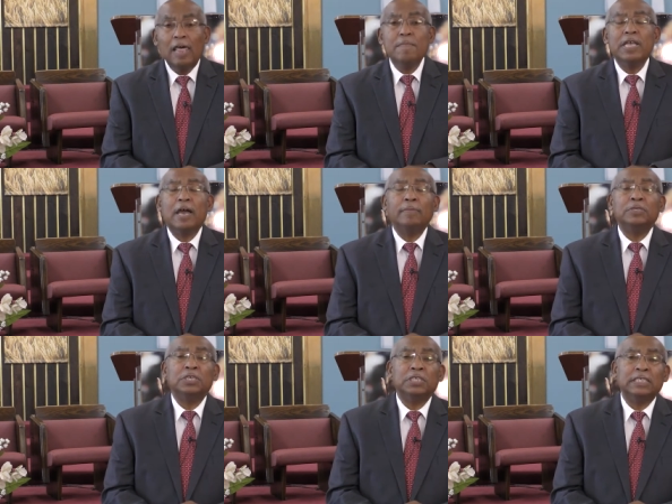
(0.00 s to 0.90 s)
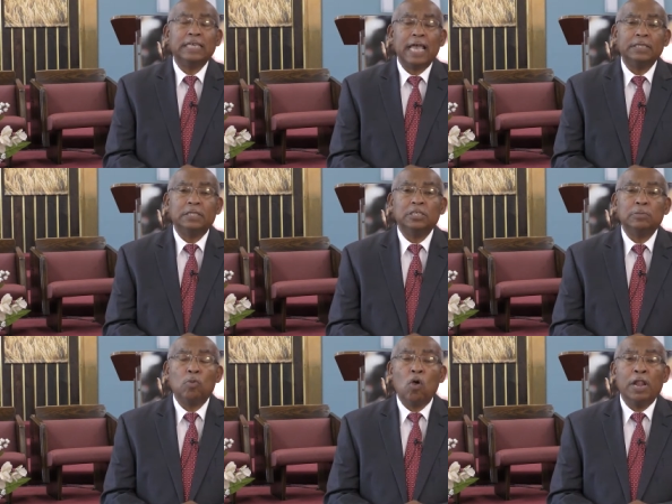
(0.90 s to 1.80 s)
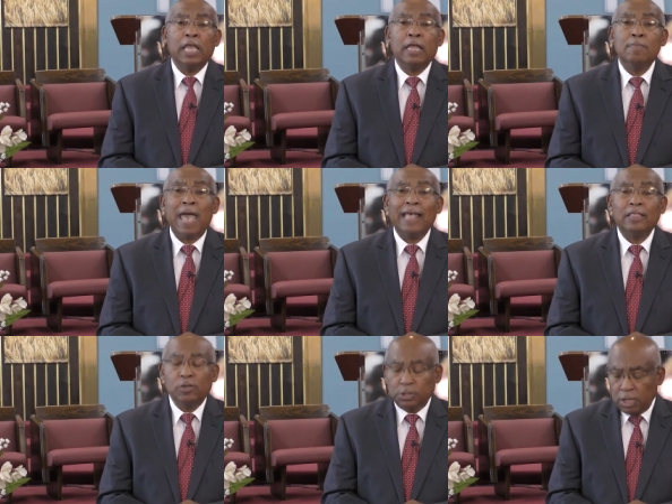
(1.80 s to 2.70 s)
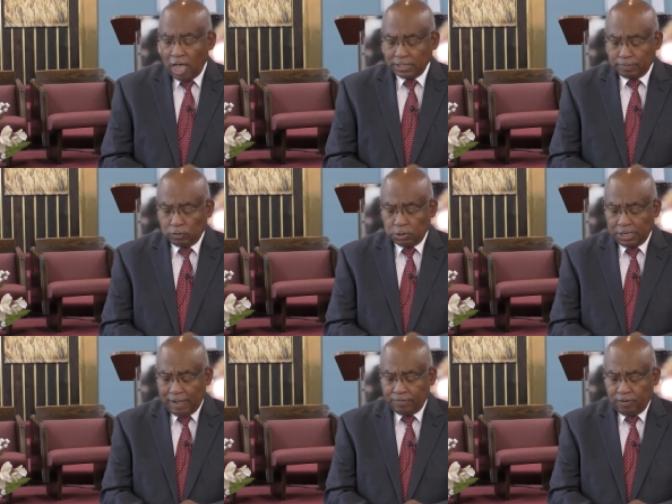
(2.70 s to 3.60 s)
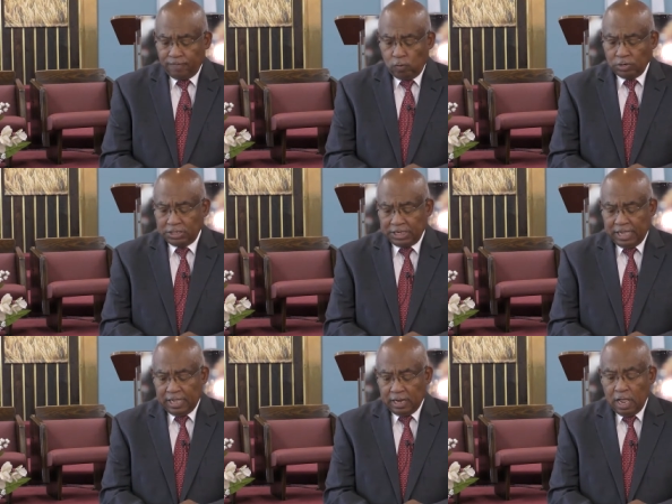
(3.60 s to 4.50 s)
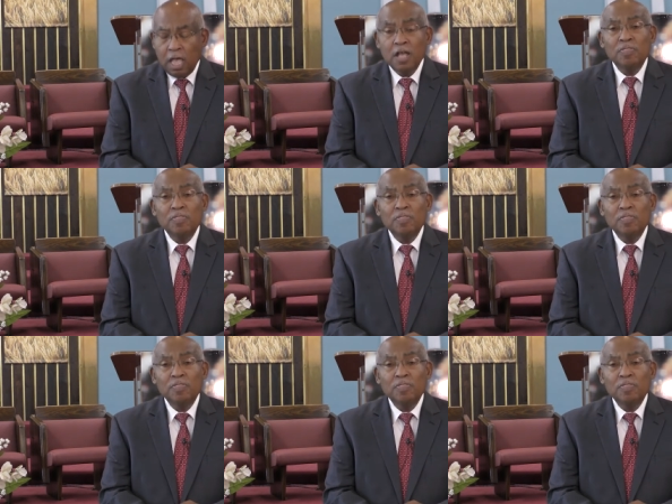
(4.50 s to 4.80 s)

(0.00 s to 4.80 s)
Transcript: Let me come to the text this morning in Matthew's Gospel, chapter 14.